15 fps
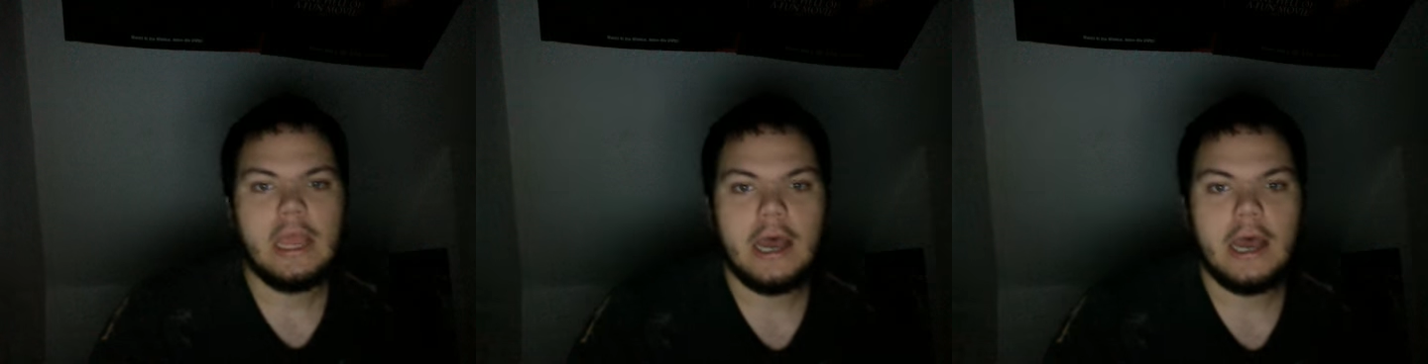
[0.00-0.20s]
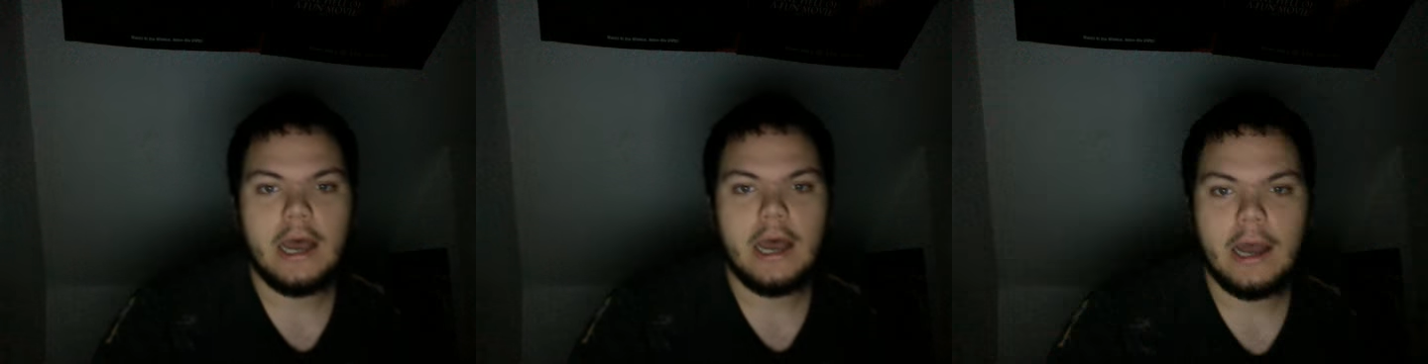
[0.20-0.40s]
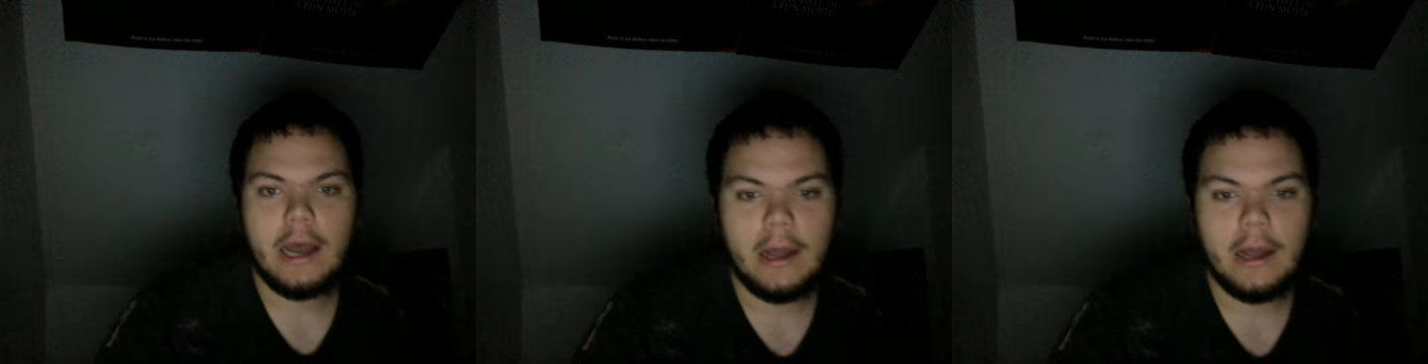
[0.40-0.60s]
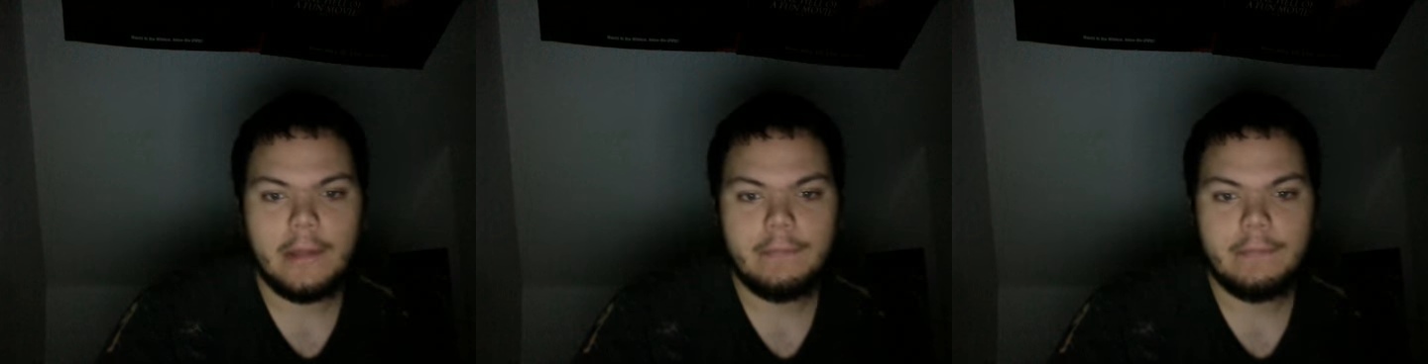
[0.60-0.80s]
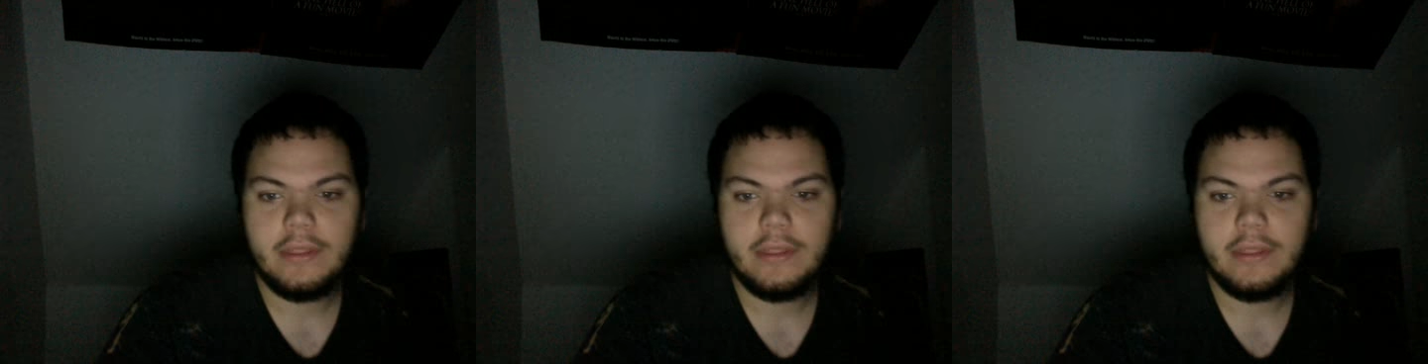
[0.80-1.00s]

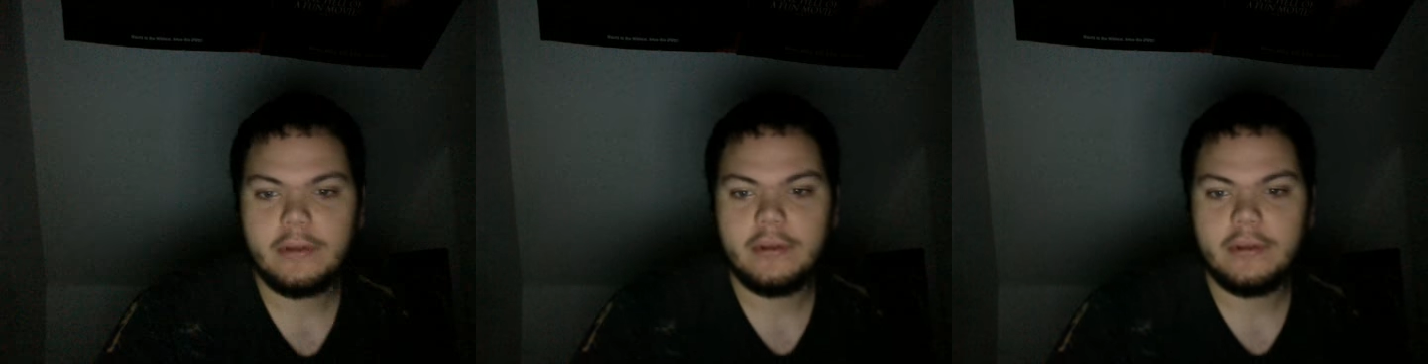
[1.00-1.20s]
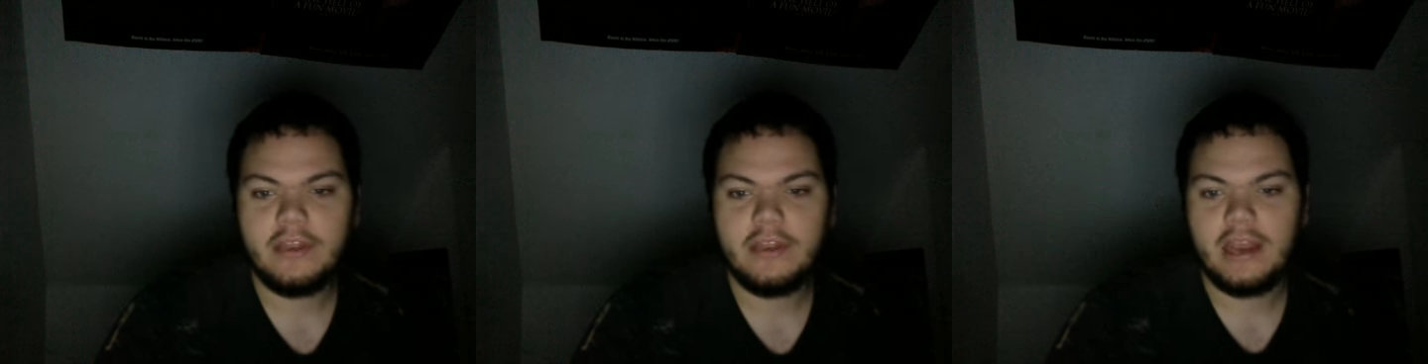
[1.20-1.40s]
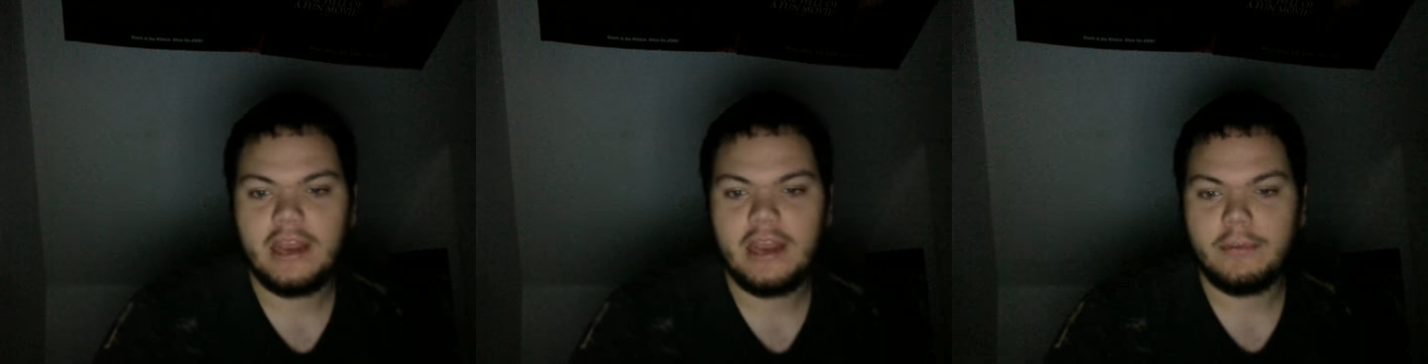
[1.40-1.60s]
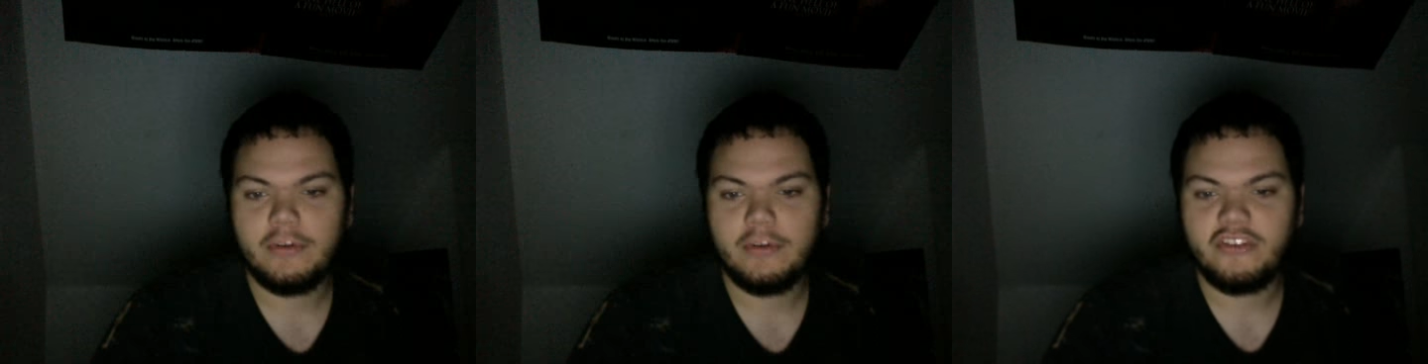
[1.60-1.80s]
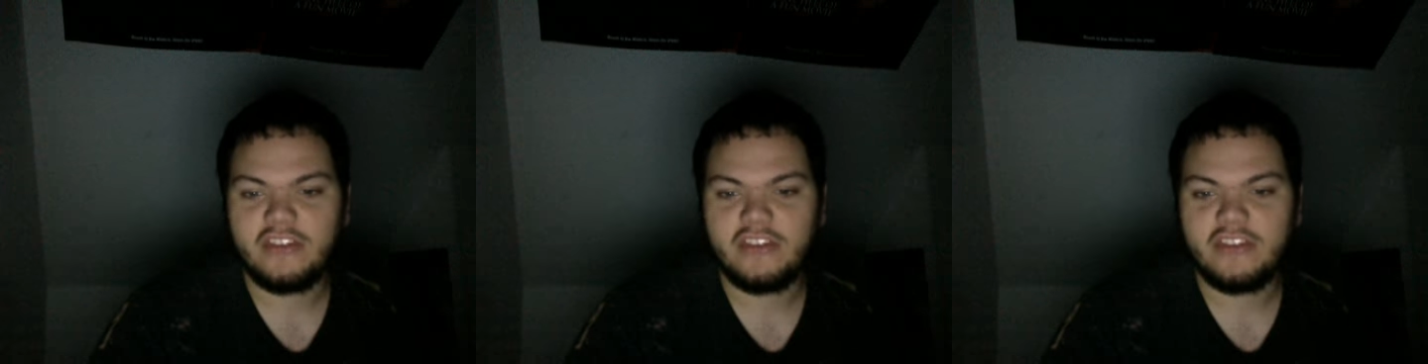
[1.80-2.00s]
Then day number
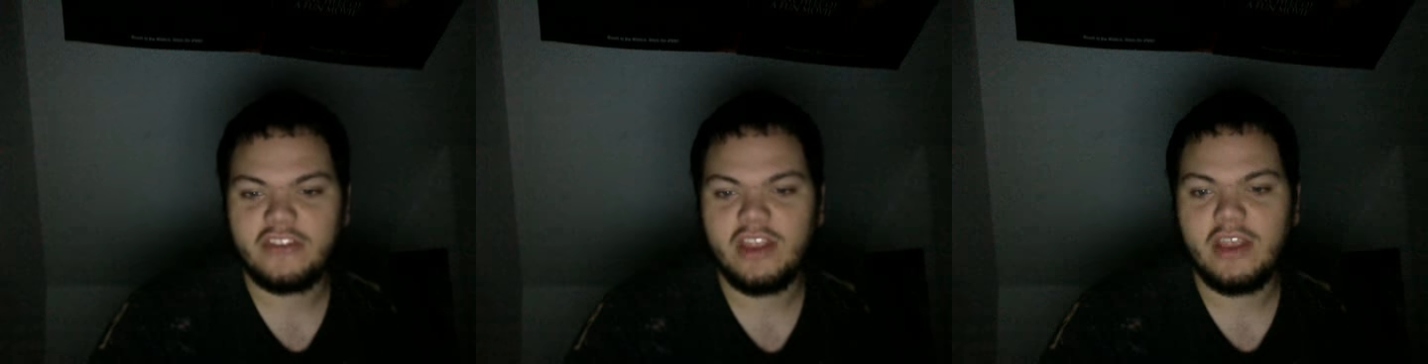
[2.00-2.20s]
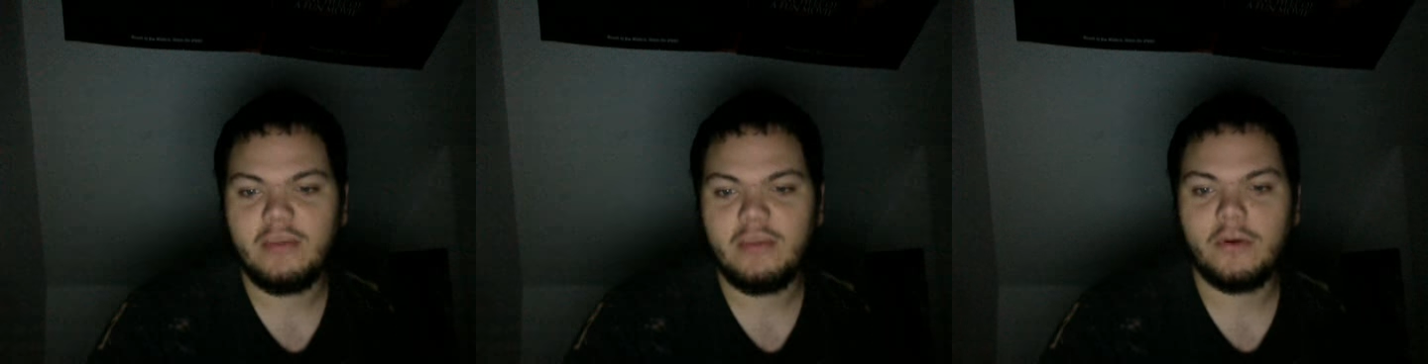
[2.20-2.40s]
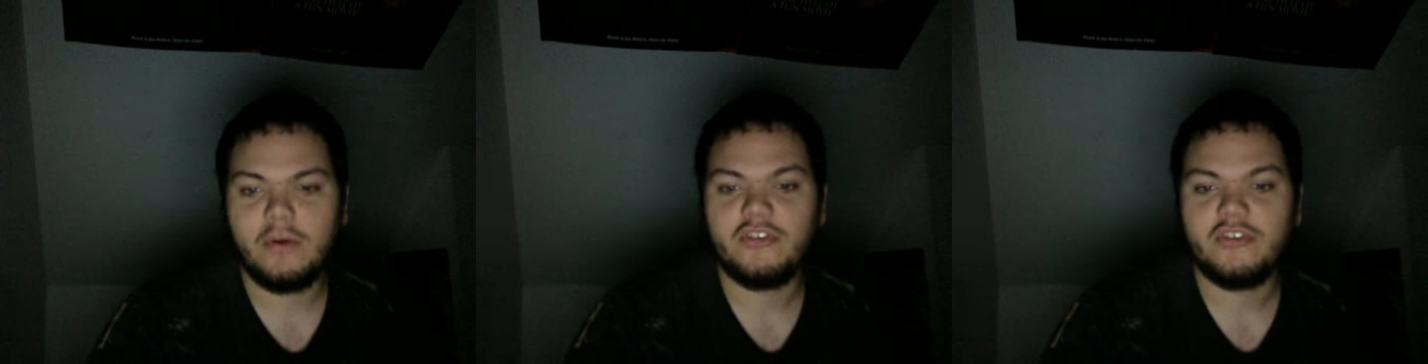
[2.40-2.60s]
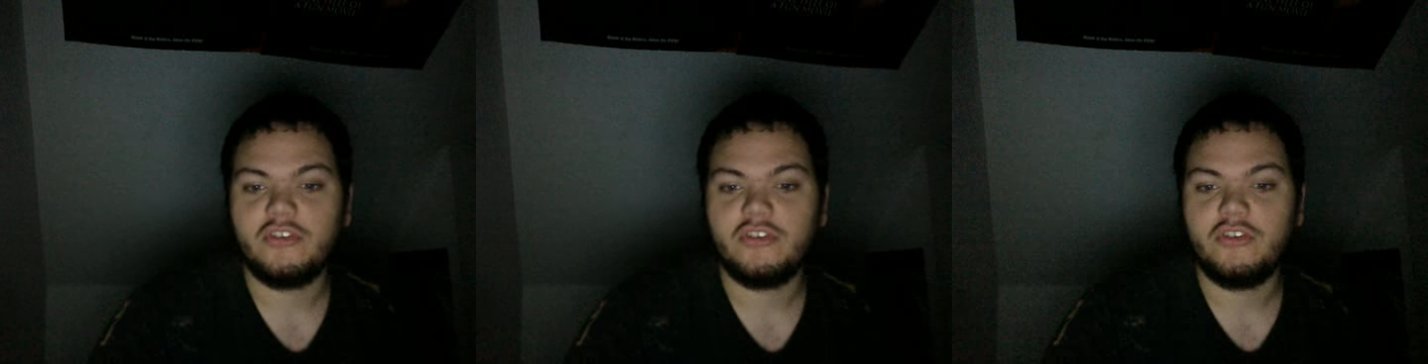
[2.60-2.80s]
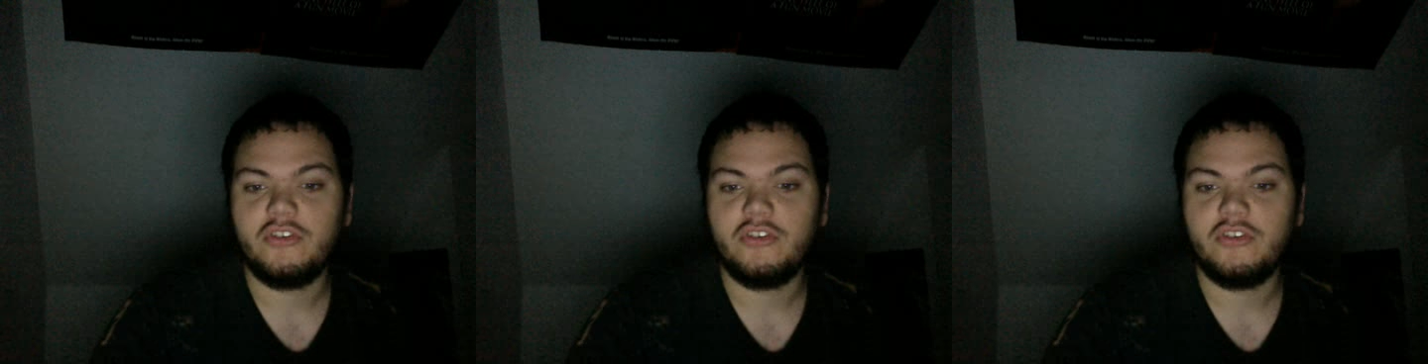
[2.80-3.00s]
16 was
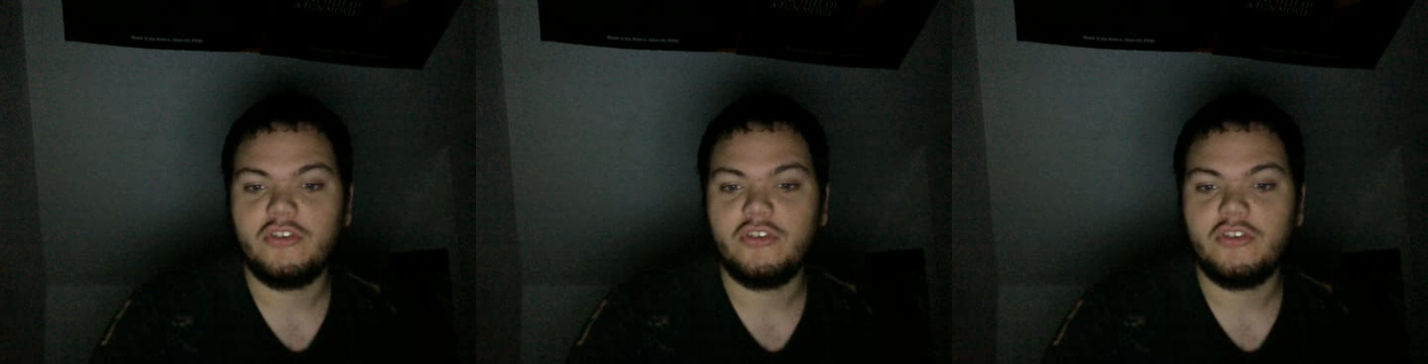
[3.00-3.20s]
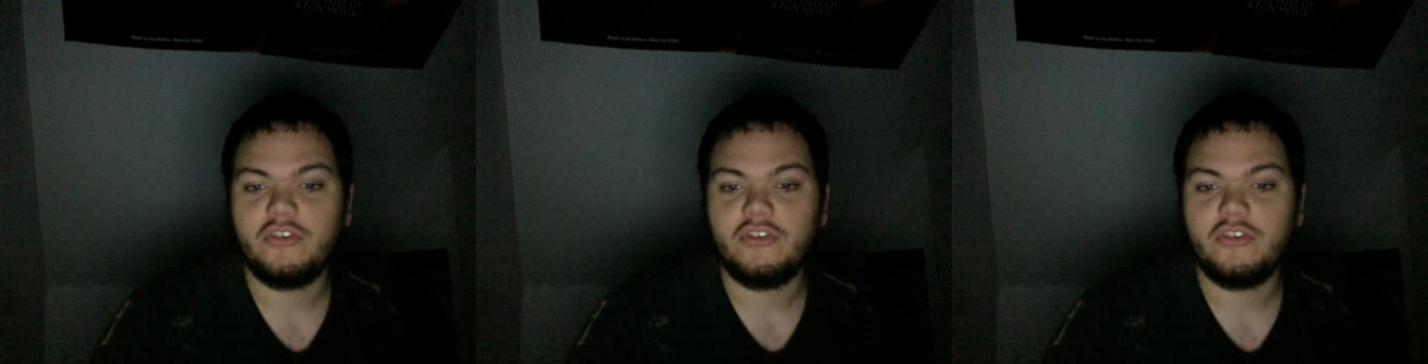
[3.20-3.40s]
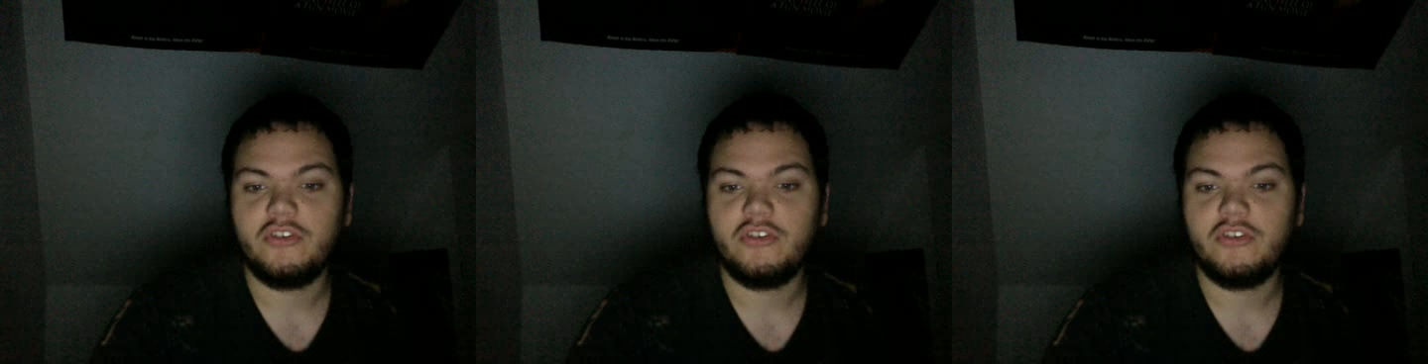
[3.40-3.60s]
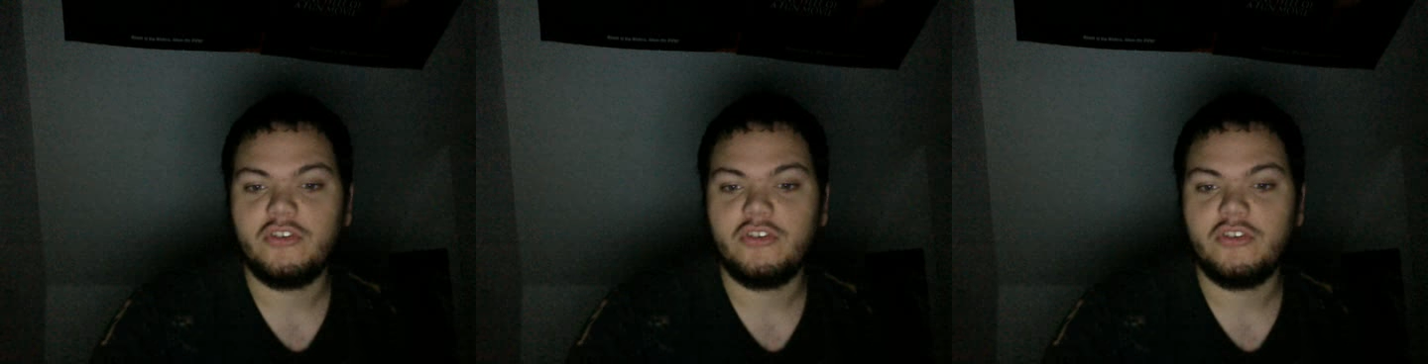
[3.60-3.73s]
You're Next.